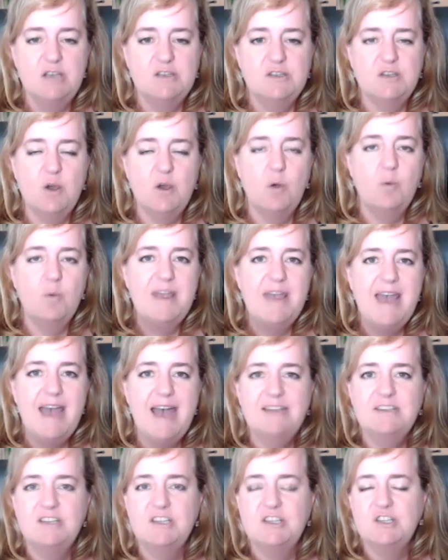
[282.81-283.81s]
So we
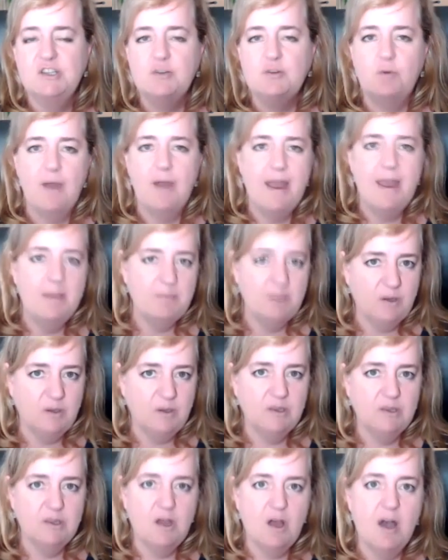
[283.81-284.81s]
had to
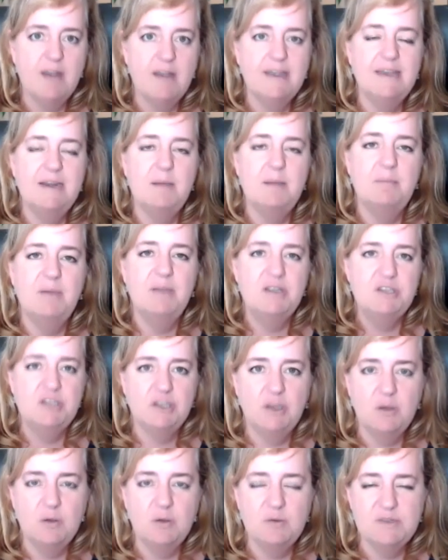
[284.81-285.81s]
scramble, lock in a
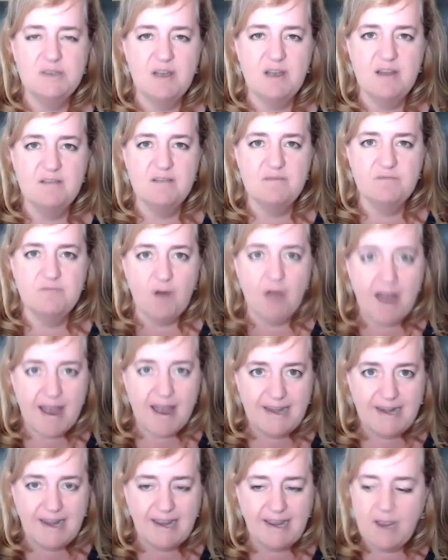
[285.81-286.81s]
bunch of loans on
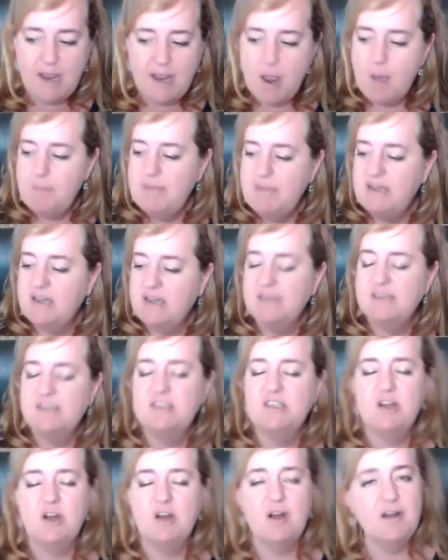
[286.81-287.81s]
Friday, because
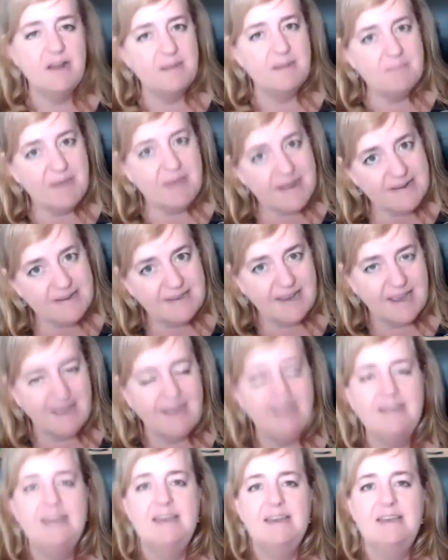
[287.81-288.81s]
starting
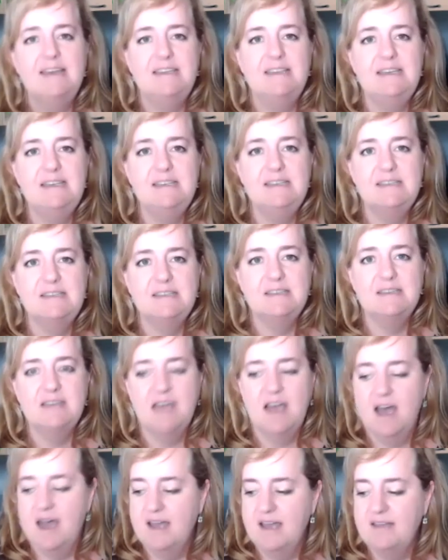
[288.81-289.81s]
Monday, these
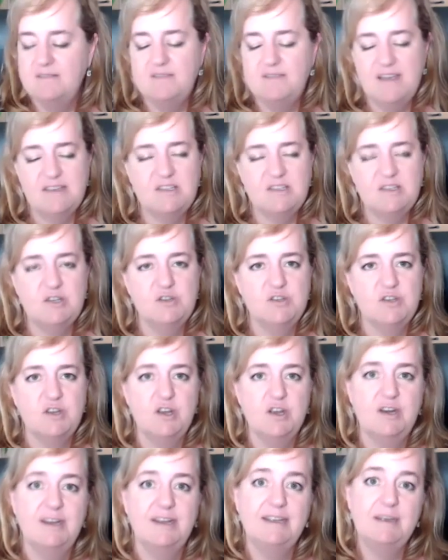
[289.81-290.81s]
investors
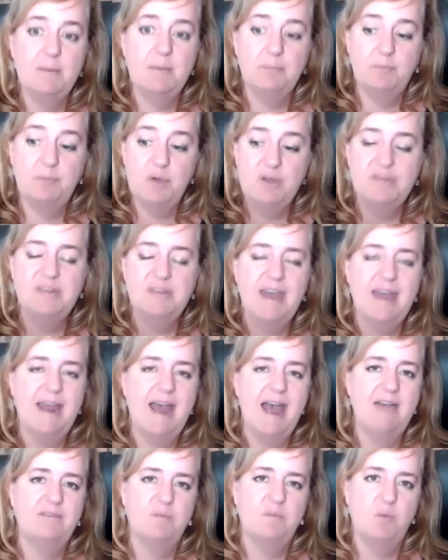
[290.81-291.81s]
are going to put that
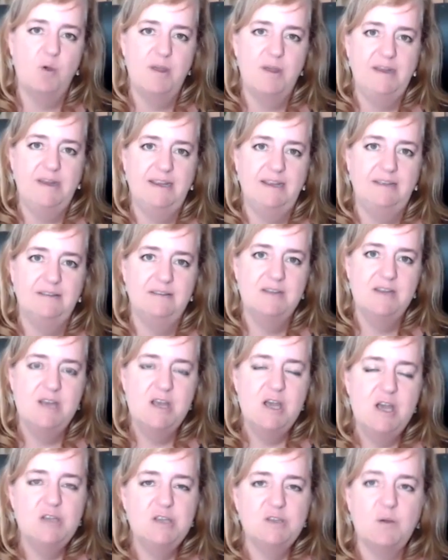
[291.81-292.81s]
0.5 point in.
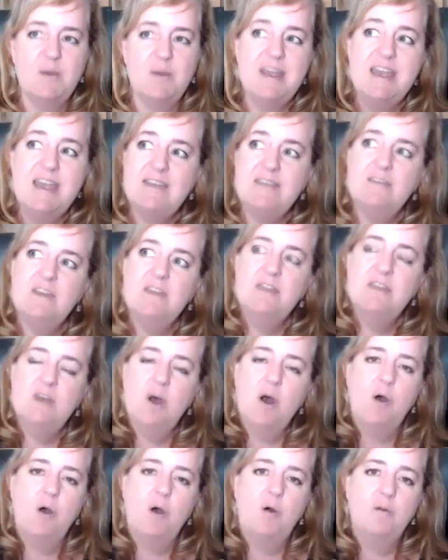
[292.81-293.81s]
So even
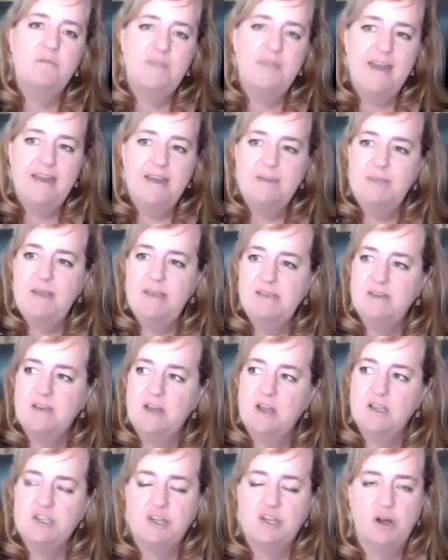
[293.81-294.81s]
though Fannie Mae's
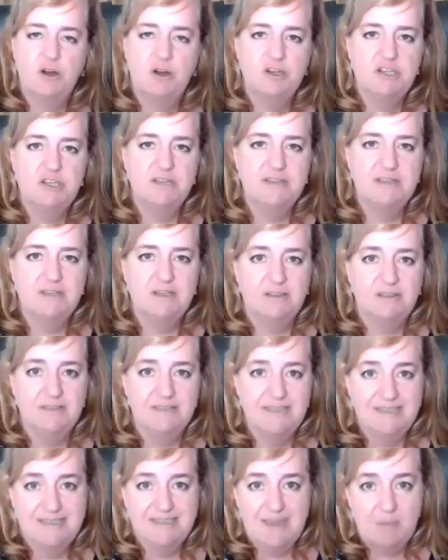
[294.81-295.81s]
not charging till
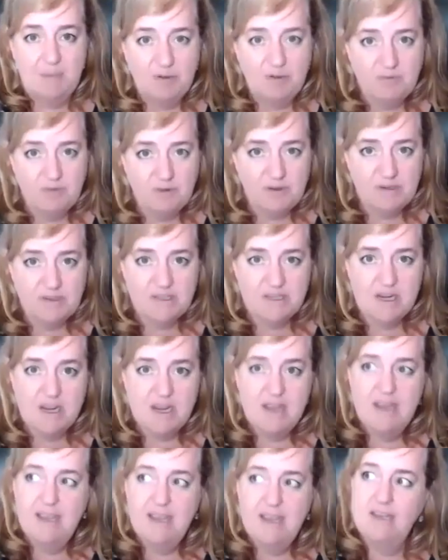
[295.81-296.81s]
December 1st,
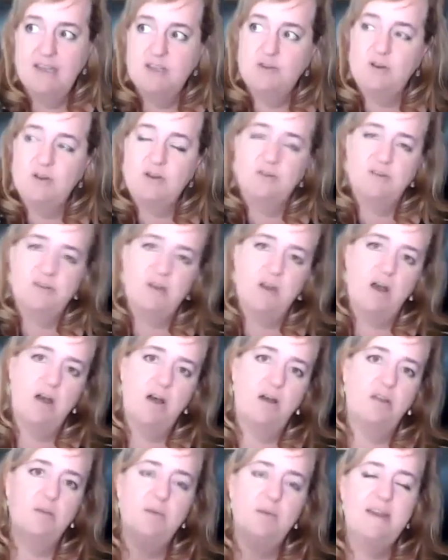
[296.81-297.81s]
it trickles
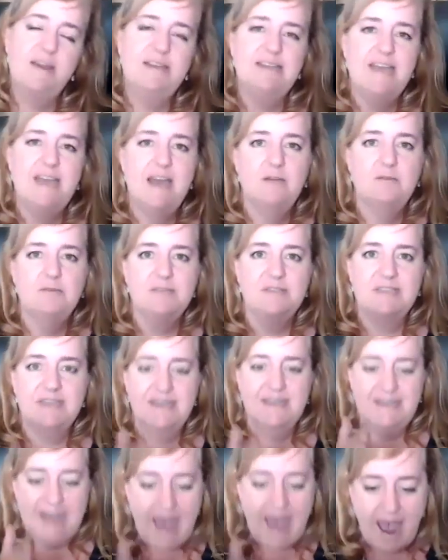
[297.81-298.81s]
all the way down
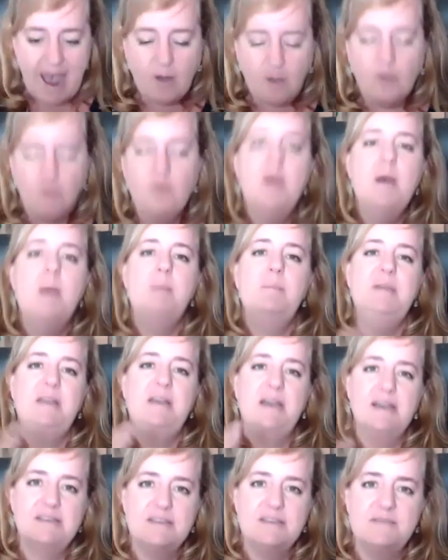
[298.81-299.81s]
to now
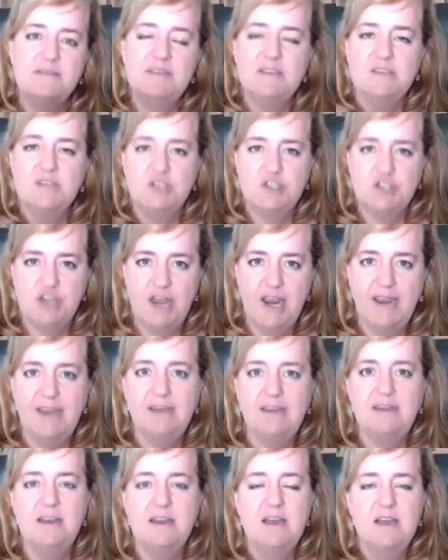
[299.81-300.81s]
because of this
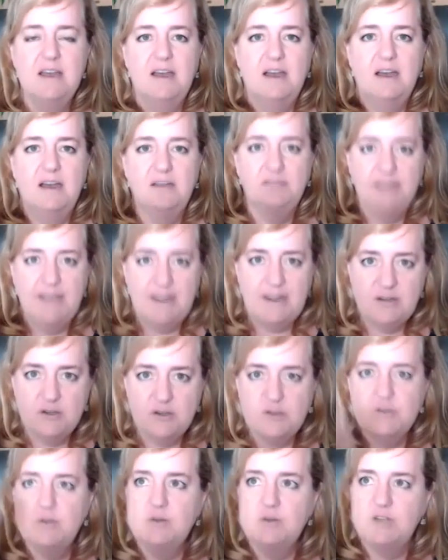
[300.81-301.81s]
chain of
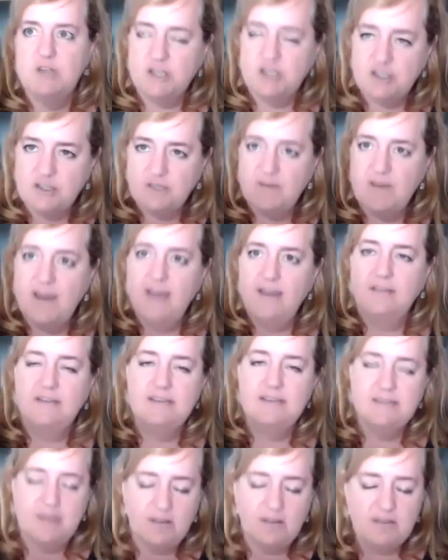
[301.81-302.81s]
lenders who touch the
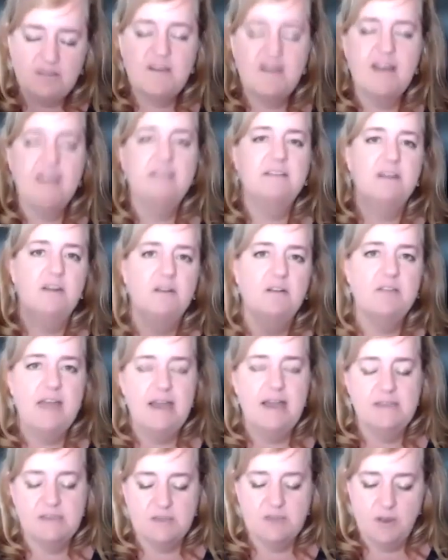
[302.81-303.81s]
file and sell the file and all that.